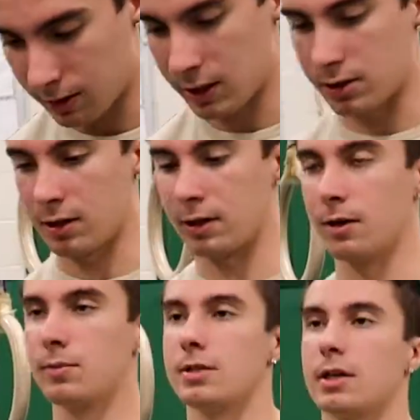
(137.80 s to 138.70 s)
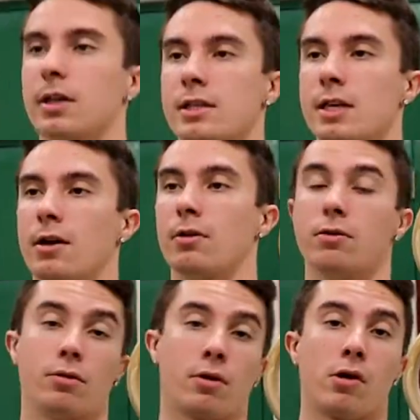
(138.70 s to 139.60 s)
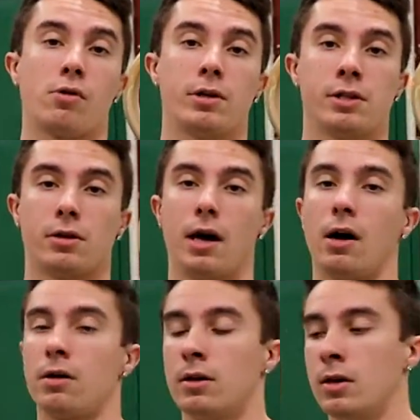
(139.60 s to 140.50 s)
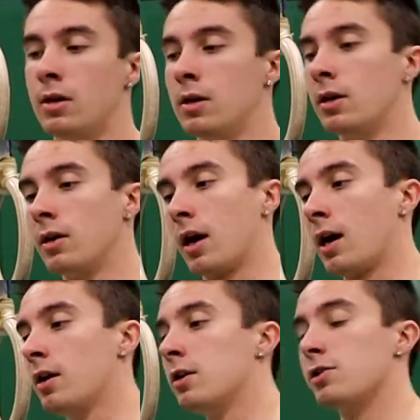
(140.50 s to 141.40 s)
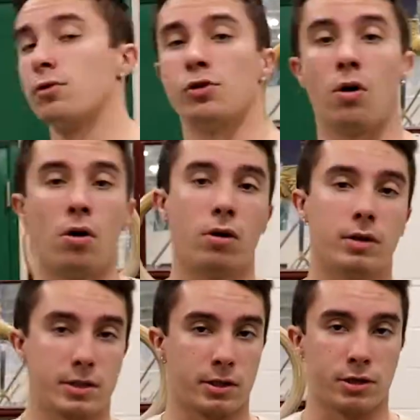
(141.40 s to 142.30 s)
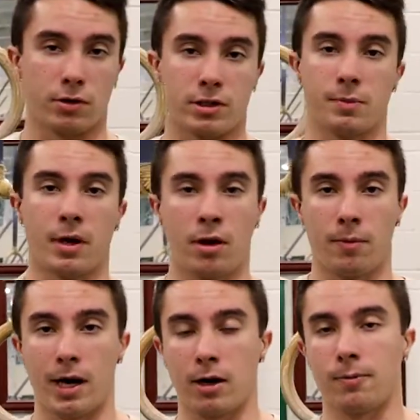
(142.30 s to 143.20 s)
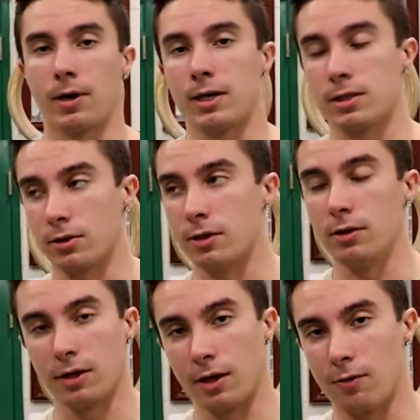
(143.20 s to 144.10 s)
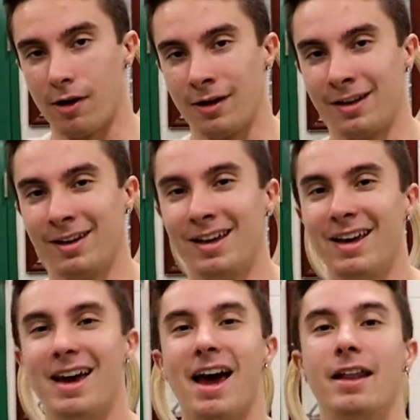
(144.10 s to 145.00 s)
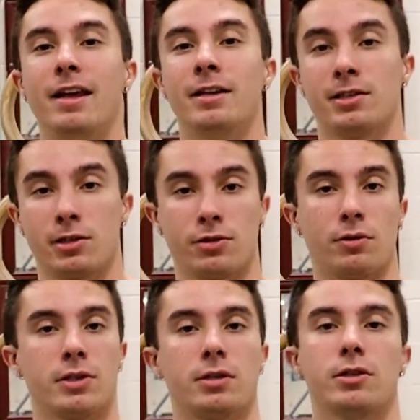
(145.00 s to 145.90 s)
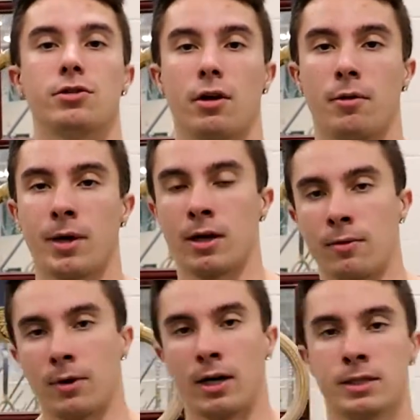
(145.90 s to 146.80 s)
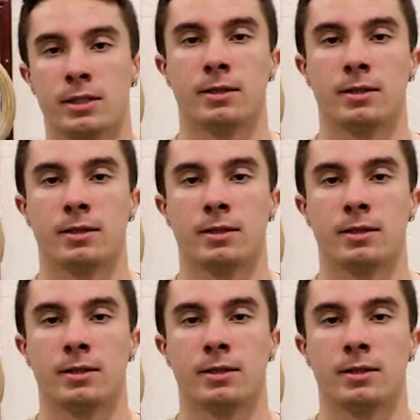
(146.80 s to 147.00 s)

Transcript: catch at the hips, and then settle, or go into your L. Okay? So Joel is going to show us a bent arm back uprise, a good looking one, and then he's going to show us a good straight arm back uprise.